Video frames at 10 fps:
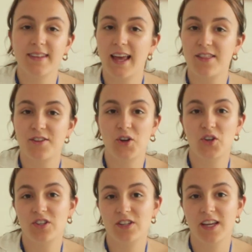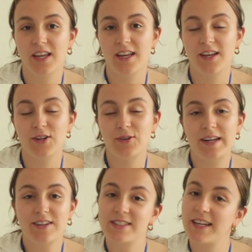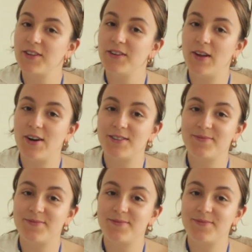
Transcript: I thought, why not take you along?